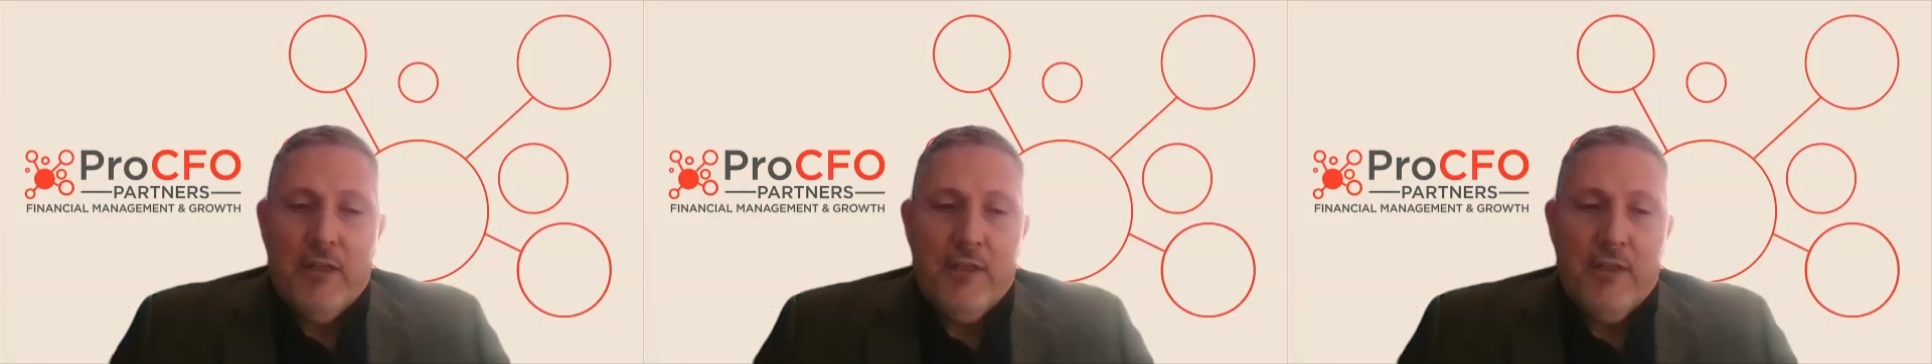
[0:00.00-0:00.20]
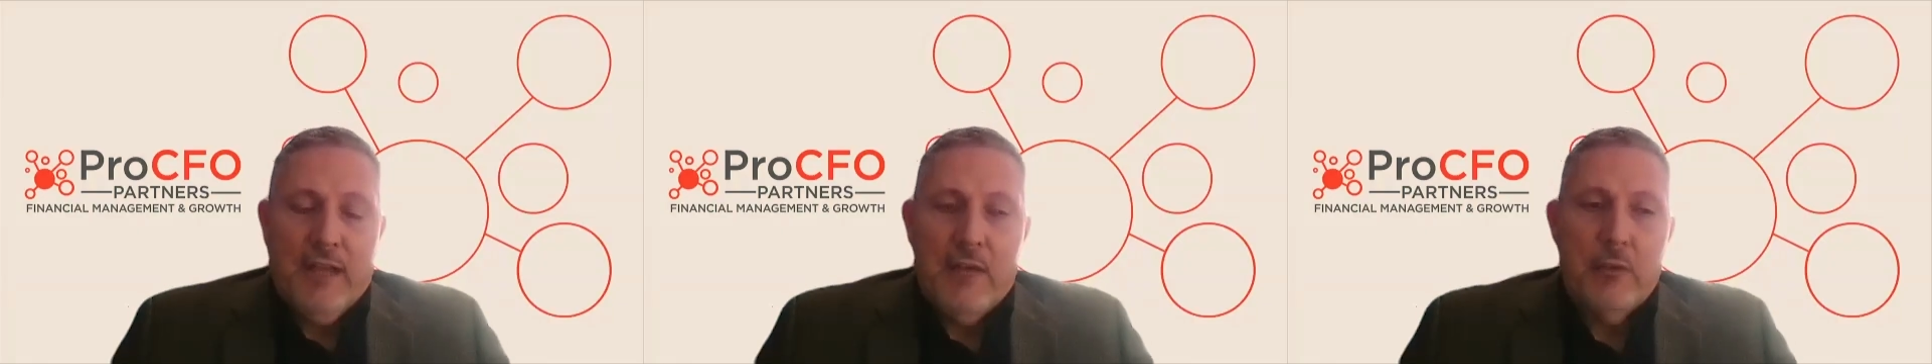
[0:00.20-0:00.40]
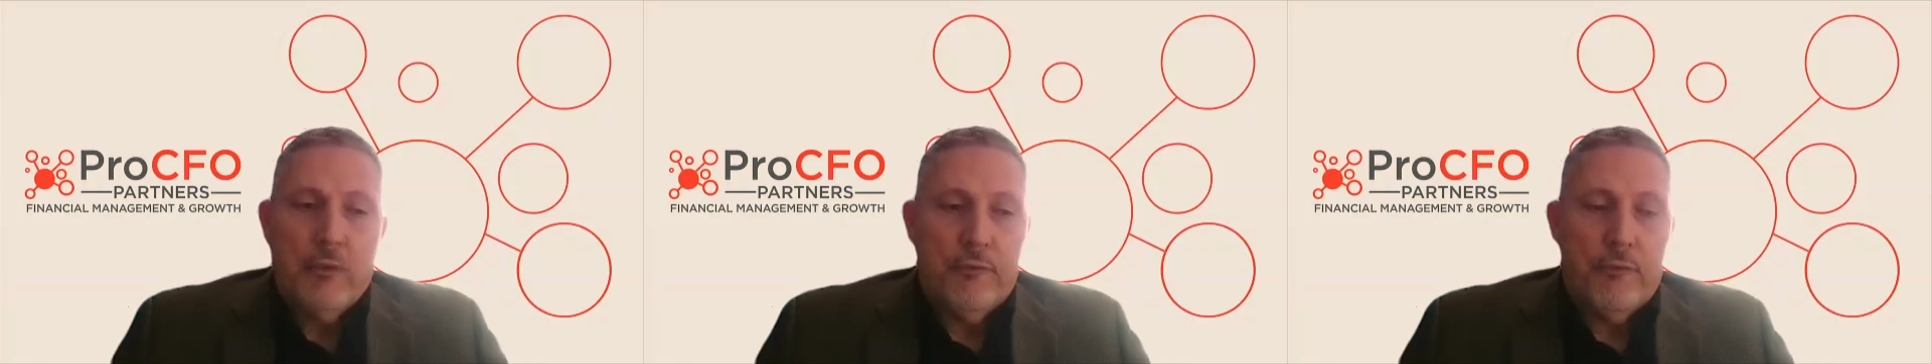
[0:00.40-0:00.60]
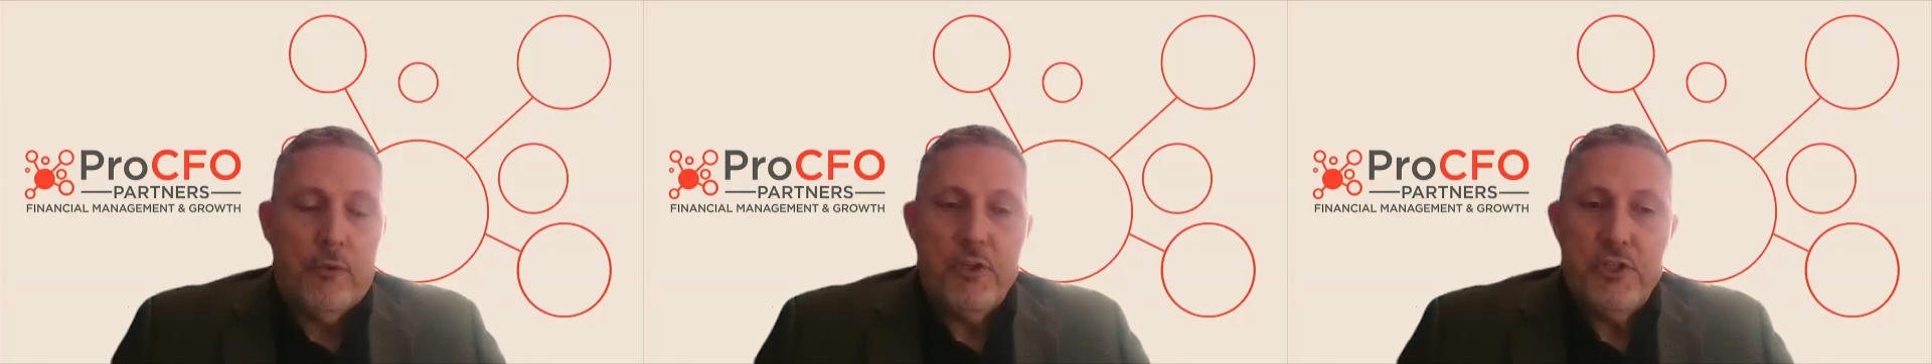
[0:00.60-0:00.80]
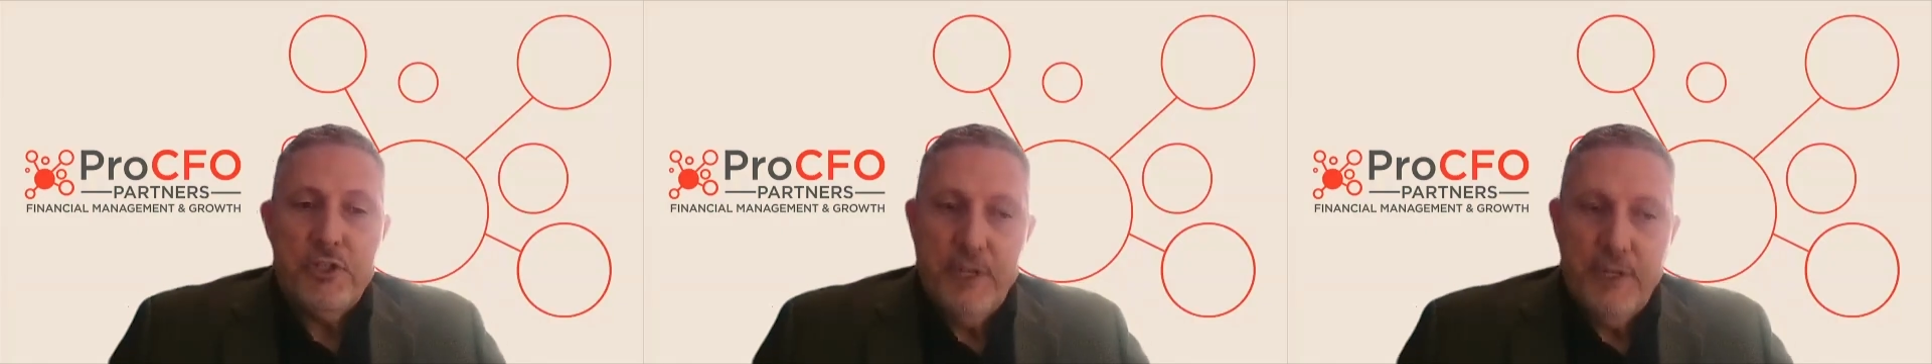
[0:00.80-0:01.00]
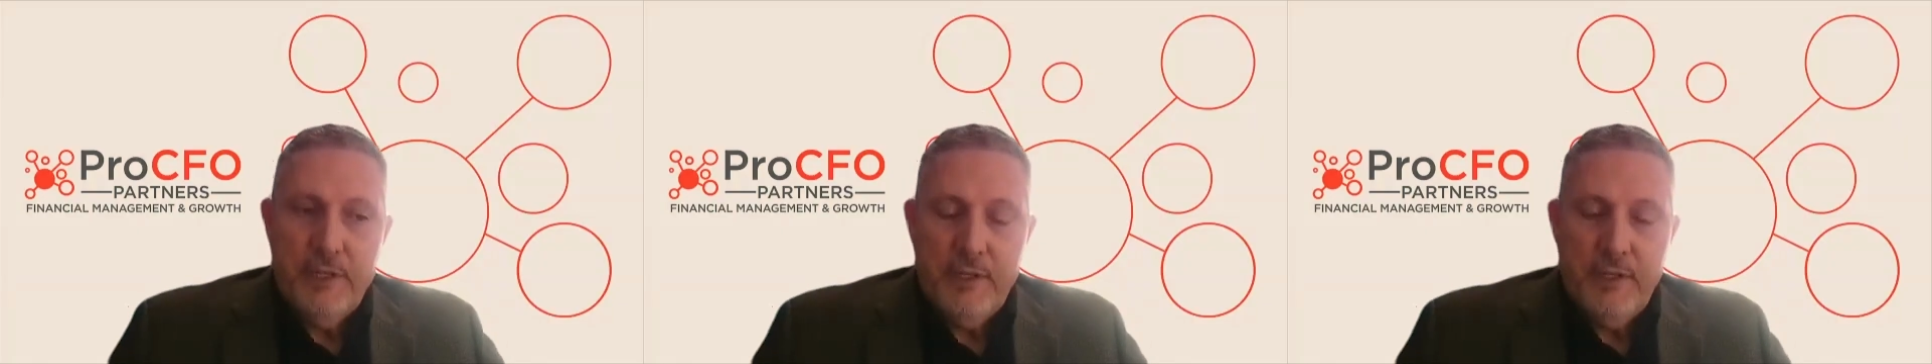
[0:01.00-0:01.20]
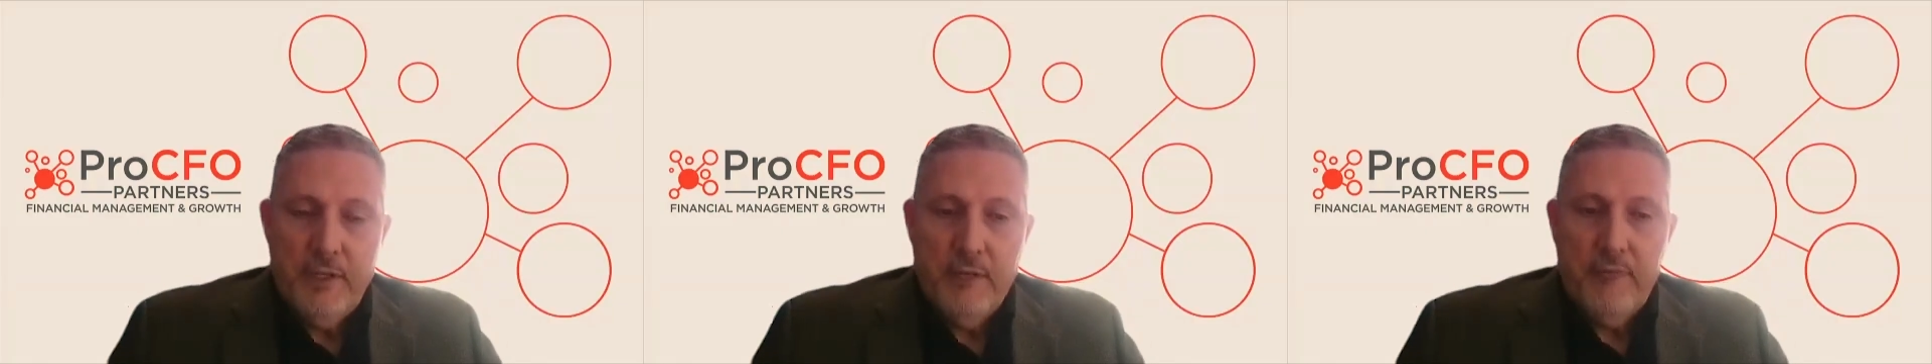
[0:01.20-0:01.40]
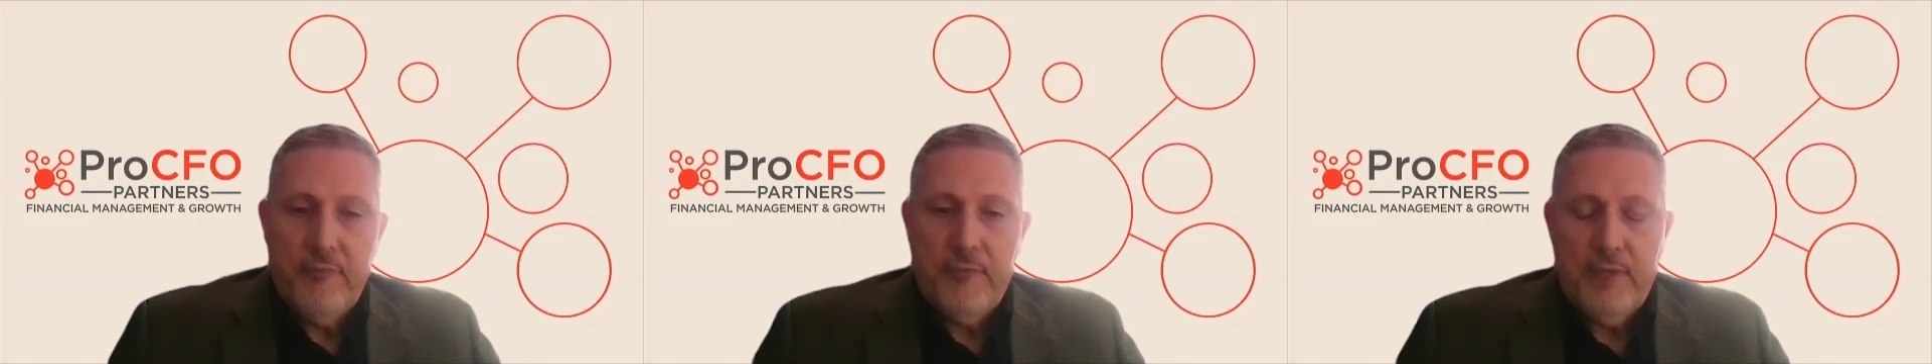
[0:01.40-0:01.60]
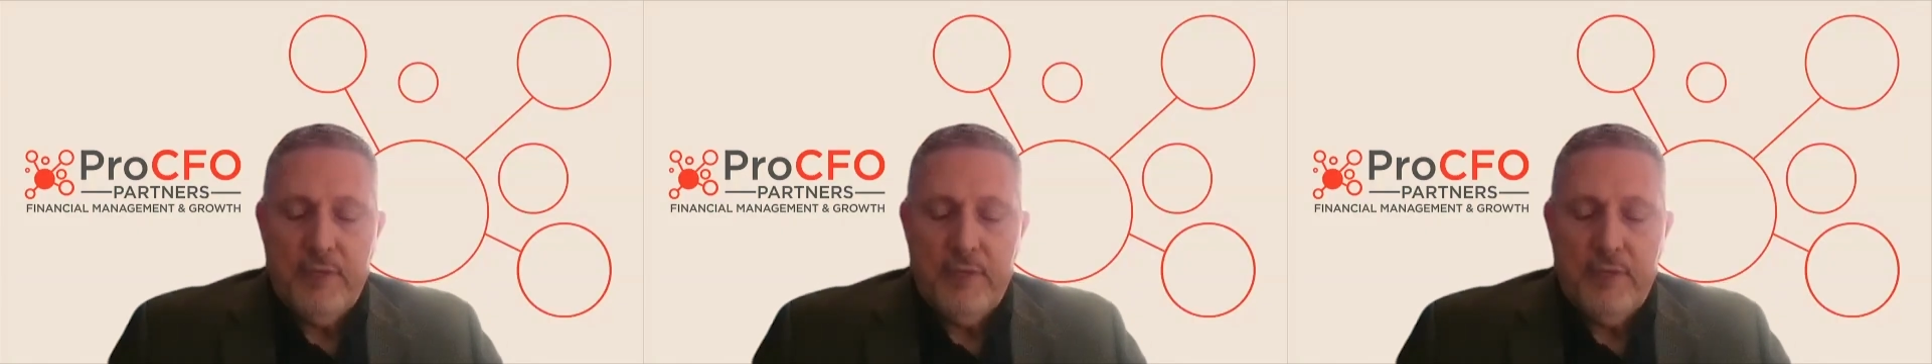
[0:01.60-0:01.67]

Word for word: I think I was fortunate enough